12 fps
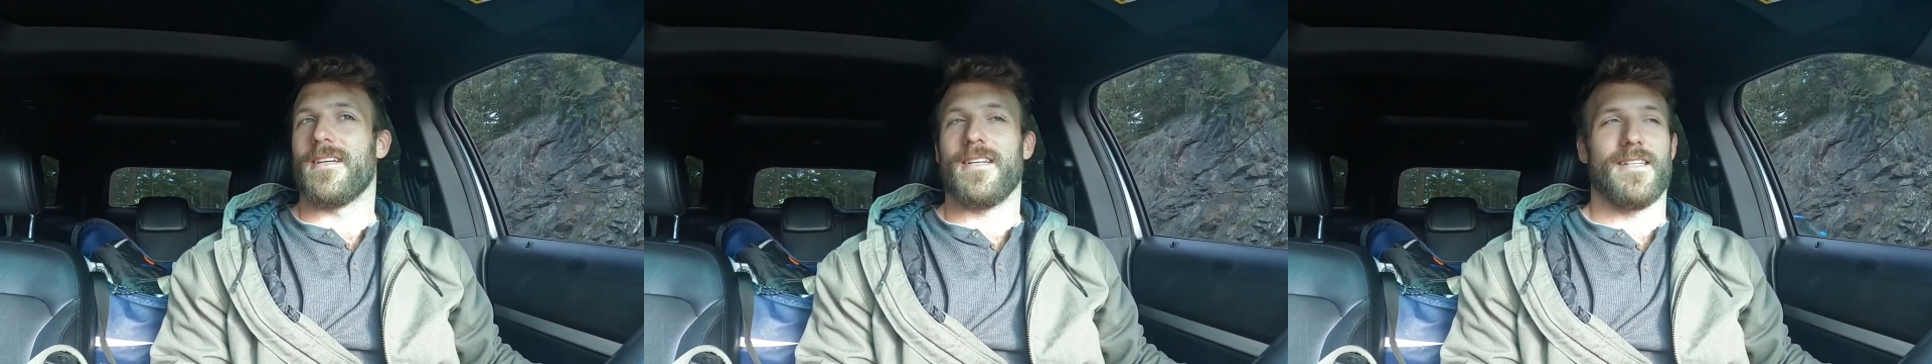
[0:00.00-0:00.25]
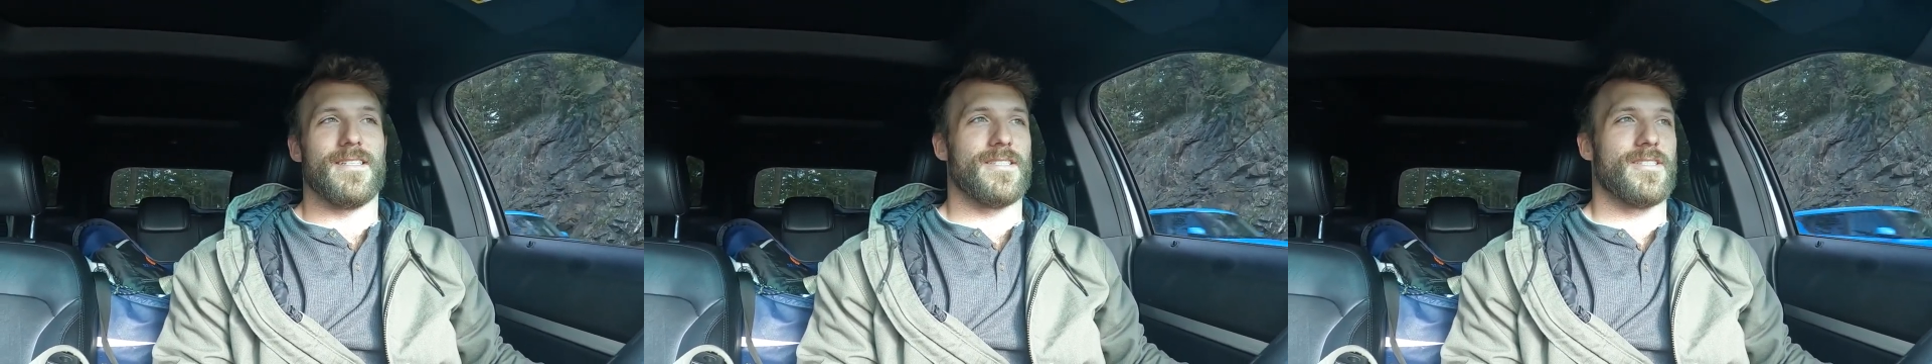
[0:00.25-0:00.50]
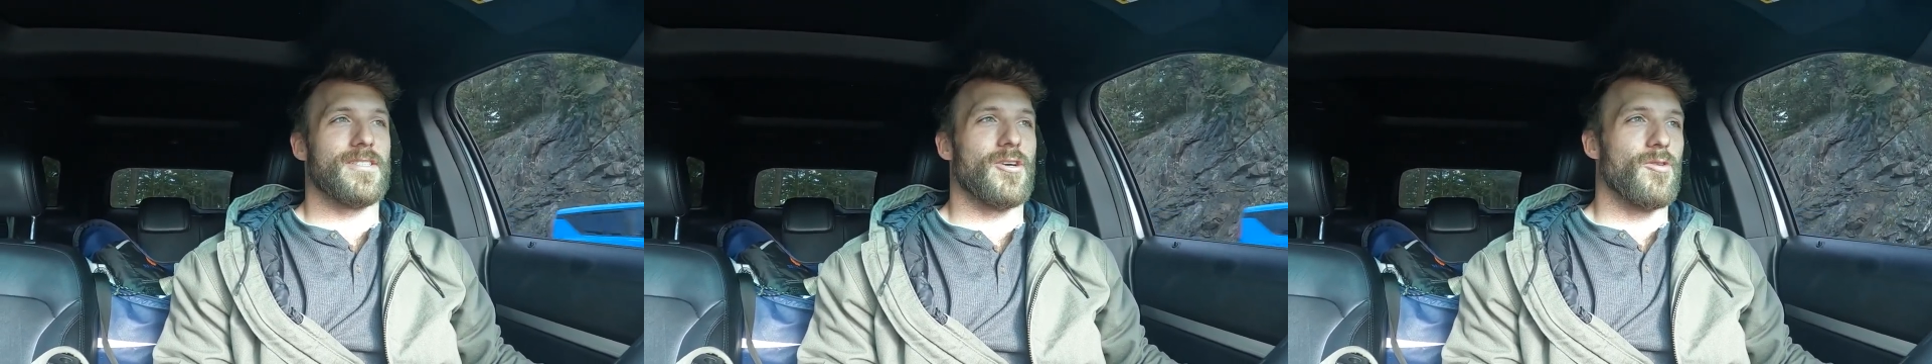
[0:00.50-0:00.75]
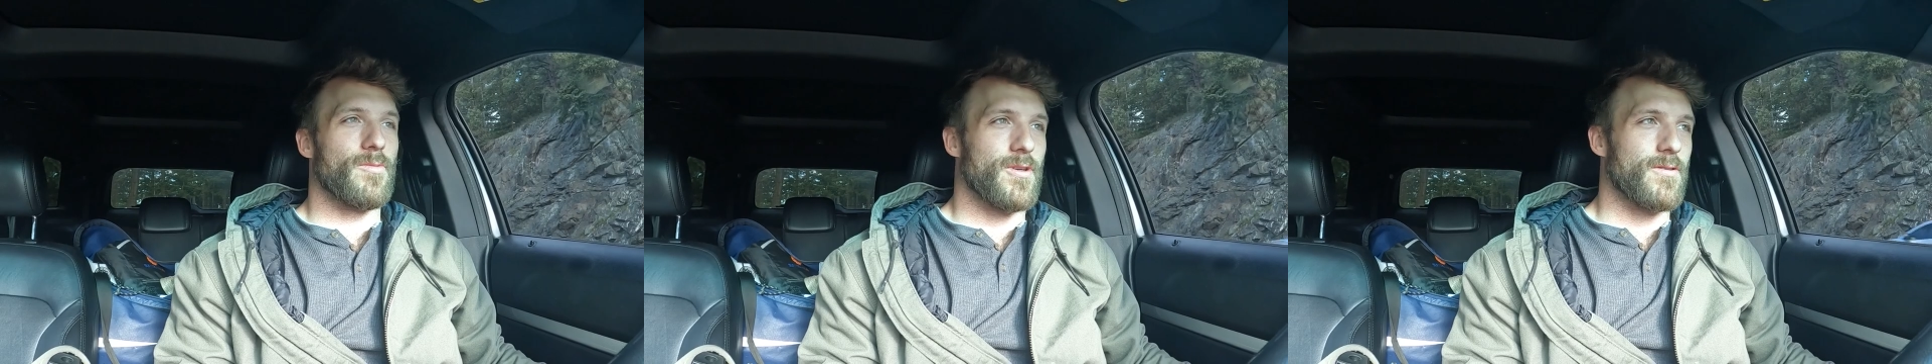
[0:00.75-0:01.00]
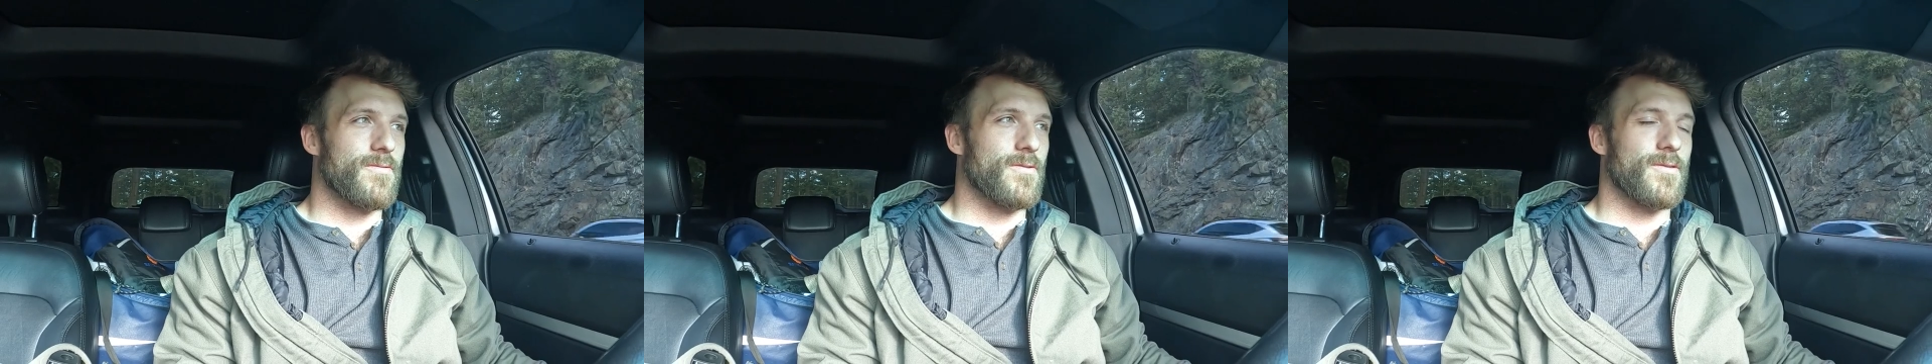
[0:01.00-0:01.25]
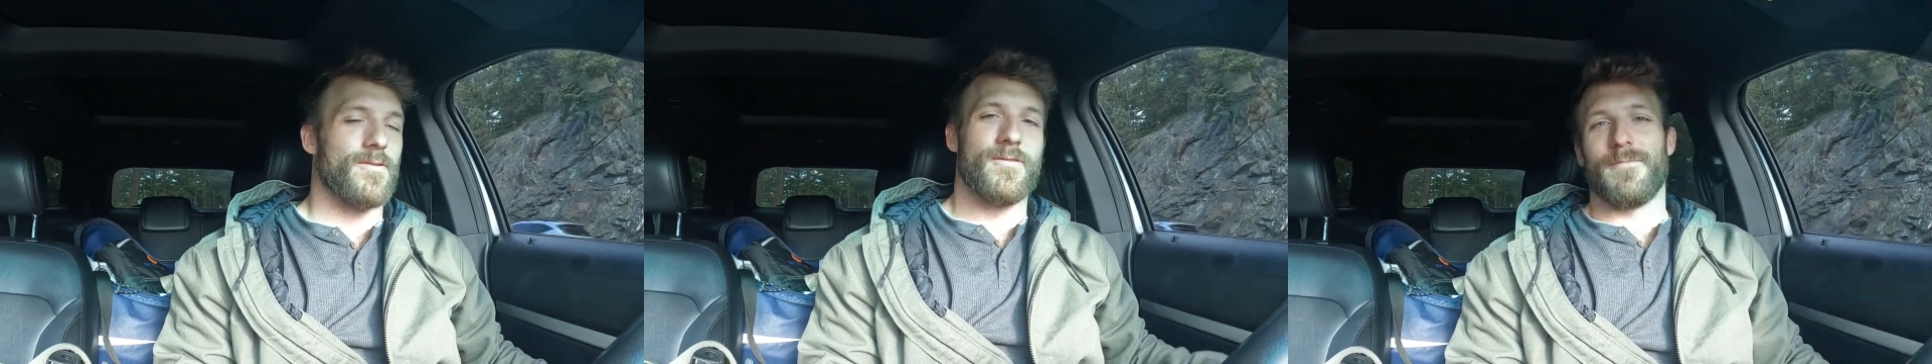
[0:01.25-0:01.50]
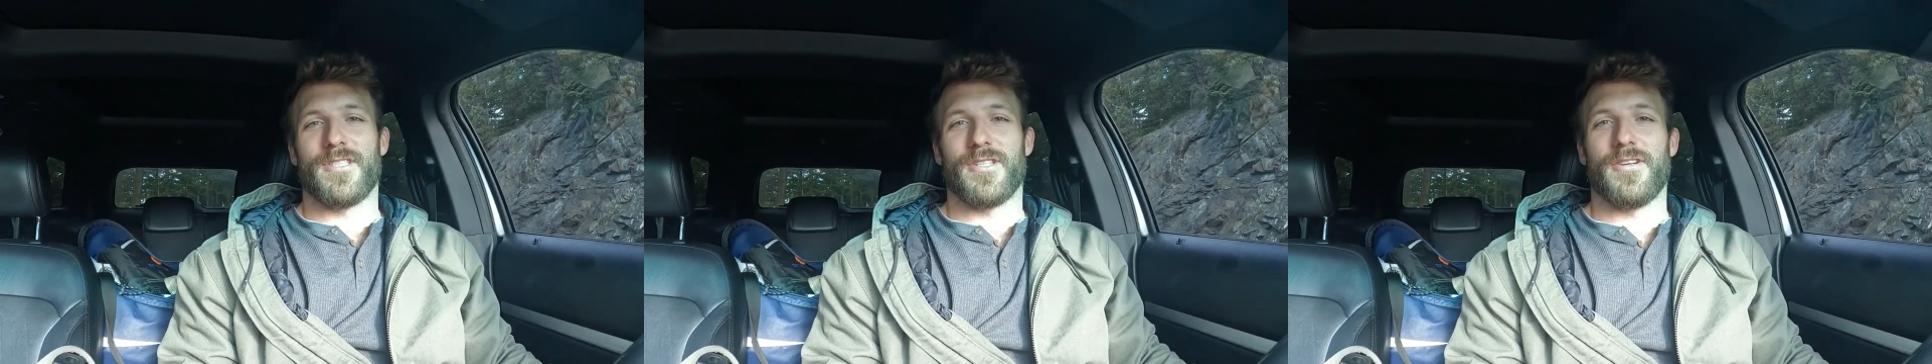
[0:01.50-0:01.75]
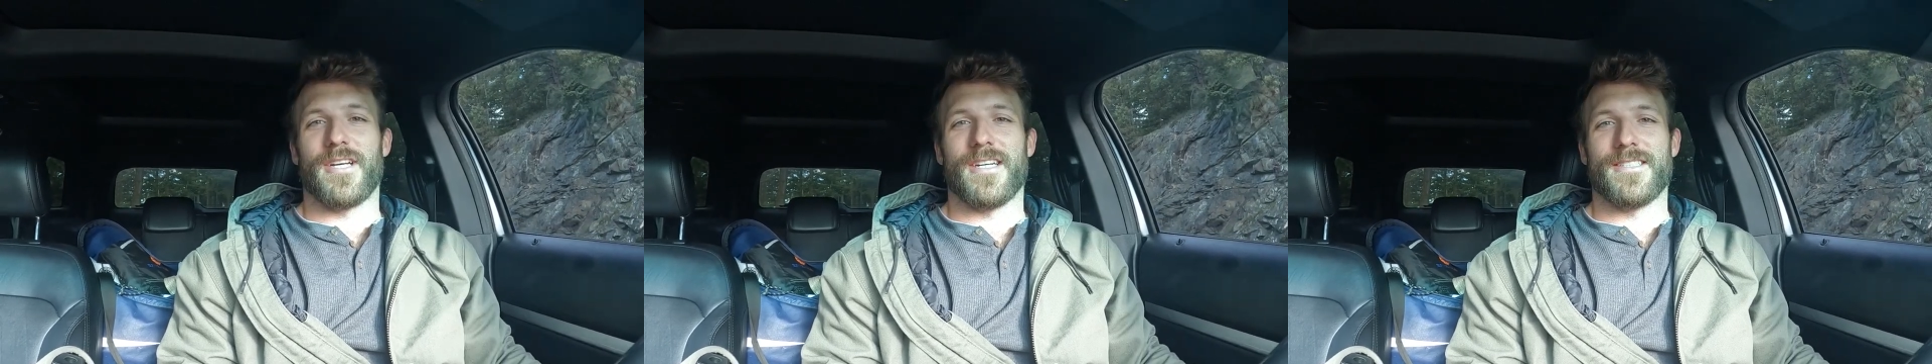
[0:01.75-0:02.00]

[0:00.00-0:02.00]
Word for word: It is so beautiful. Let me show you